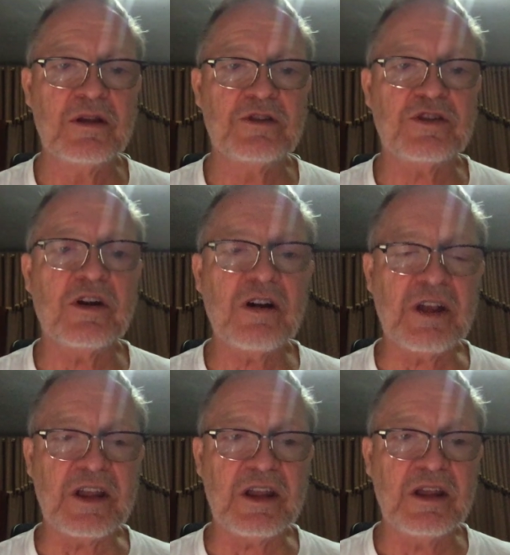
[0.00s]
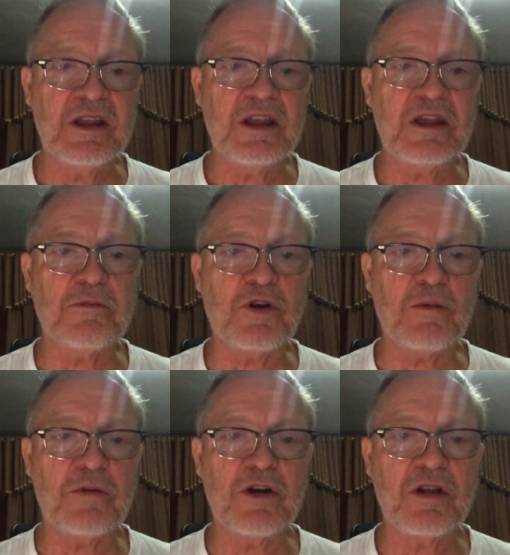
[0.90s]
Sorry, he
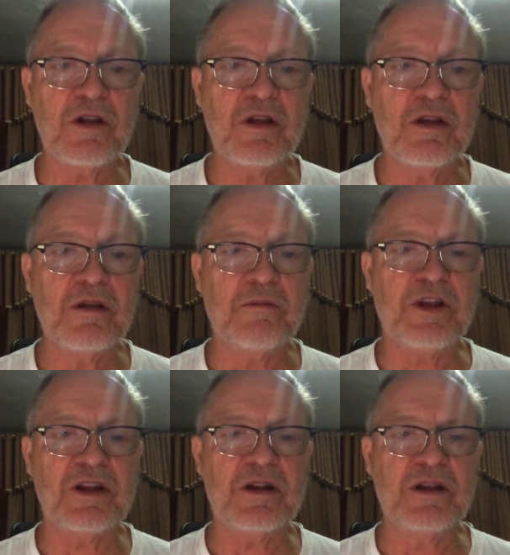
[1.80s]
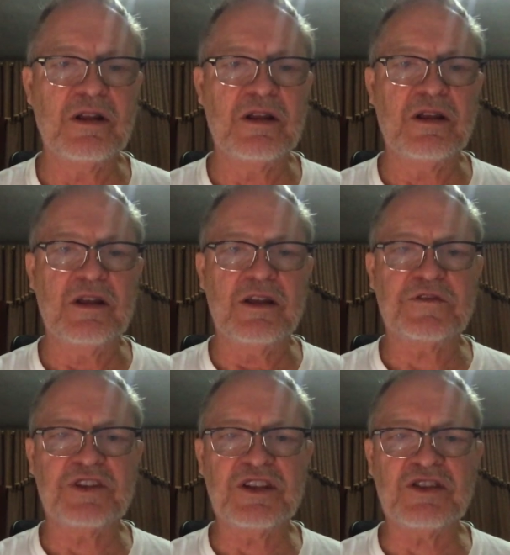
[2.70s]
murmured, but if
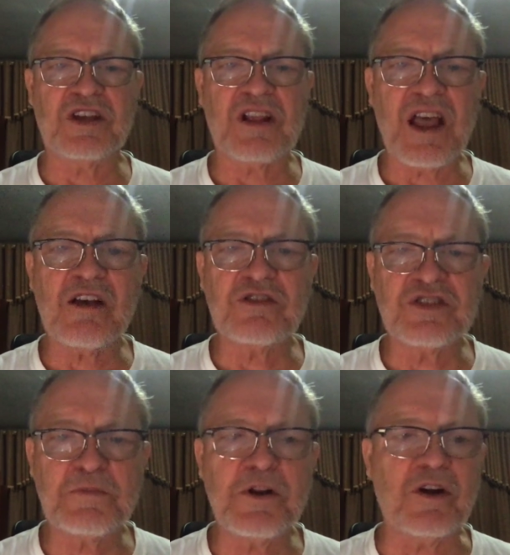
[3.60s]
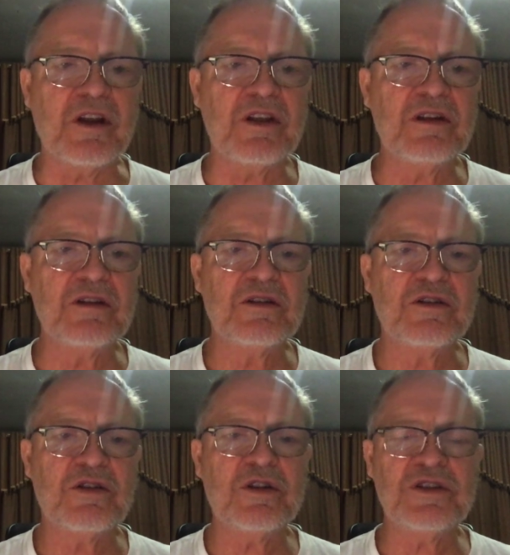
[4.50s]
she's a cloud spirit,
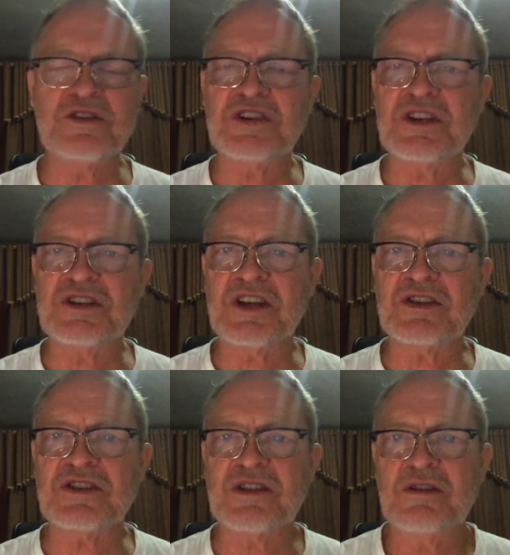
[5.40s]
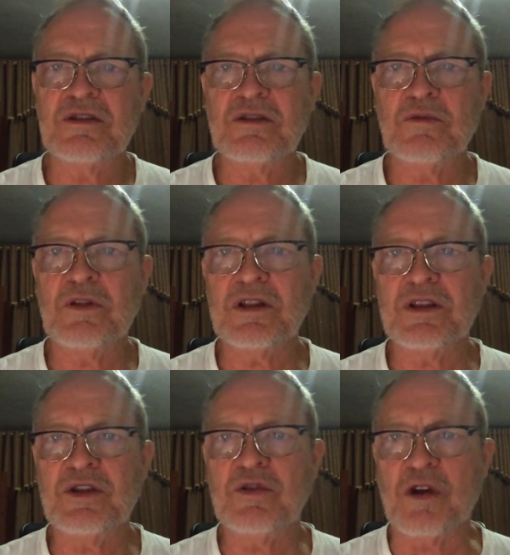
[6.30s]
couldn't she just,
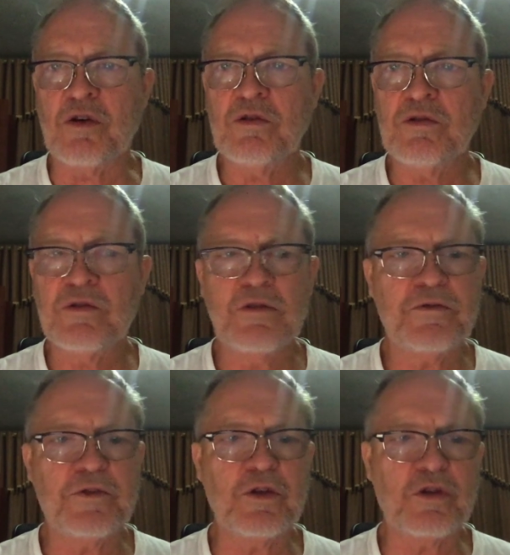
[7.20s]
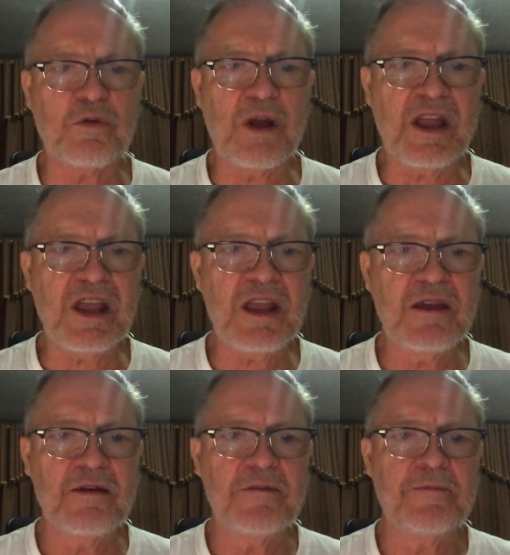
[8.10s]
float away?
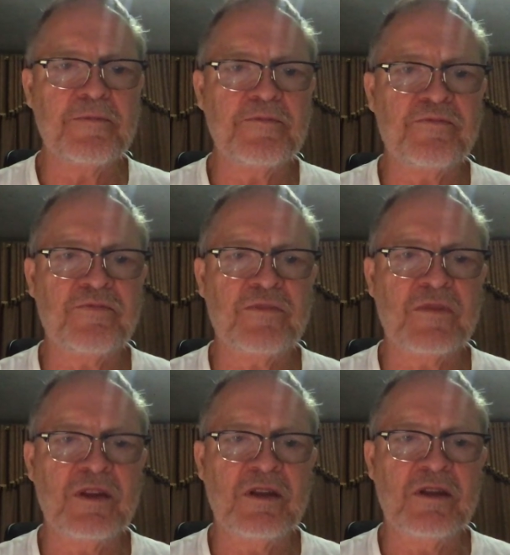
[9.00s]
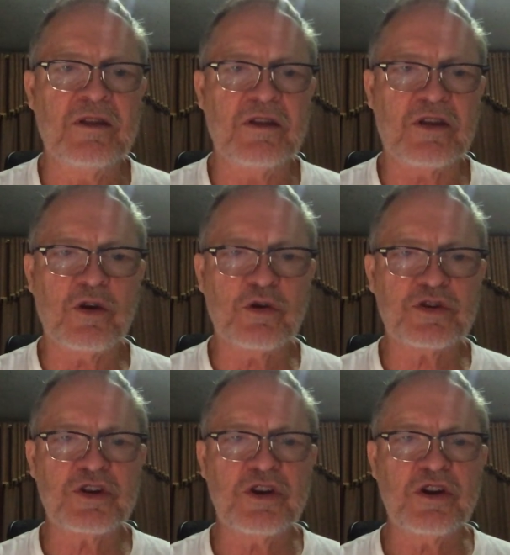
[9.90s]
The
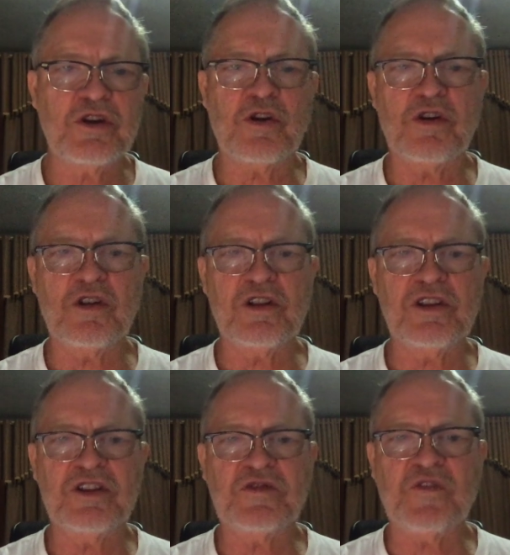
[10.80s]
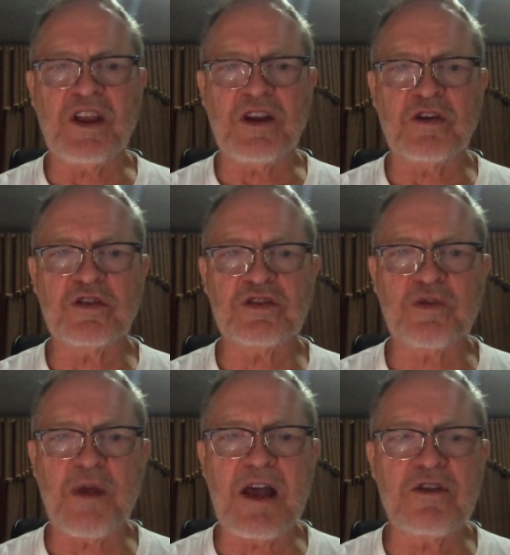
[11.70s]
coach curled his fingers
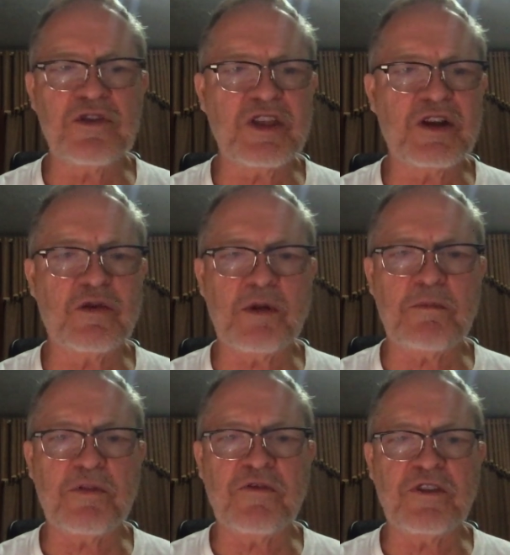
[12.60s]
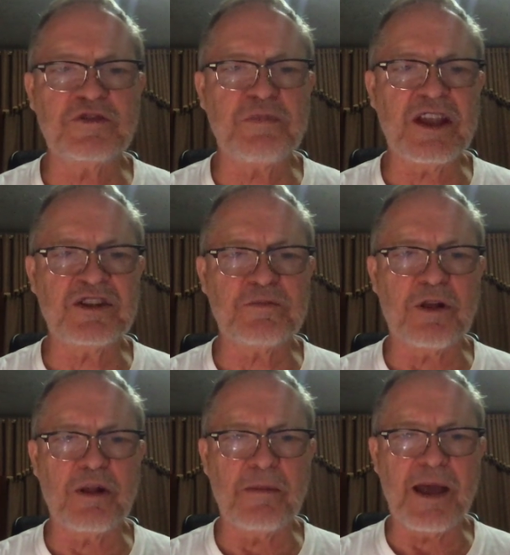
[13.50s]
around the grip of his
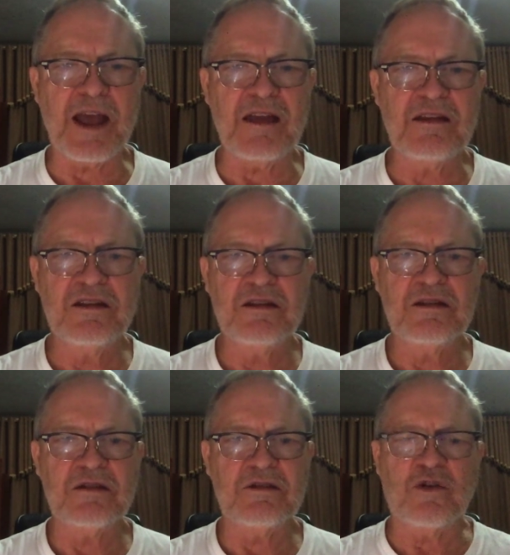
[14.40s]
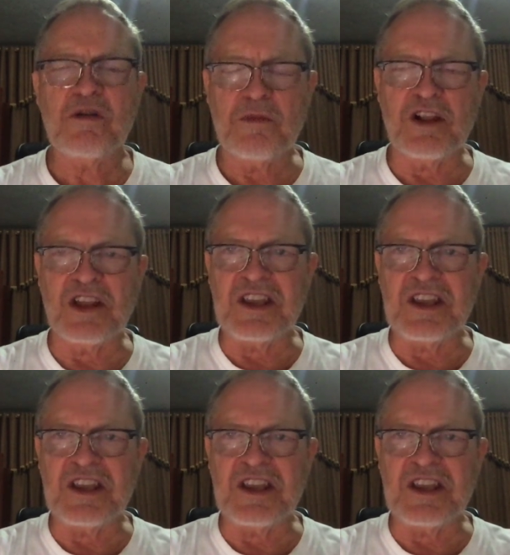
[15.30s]
baseball bat. Normally,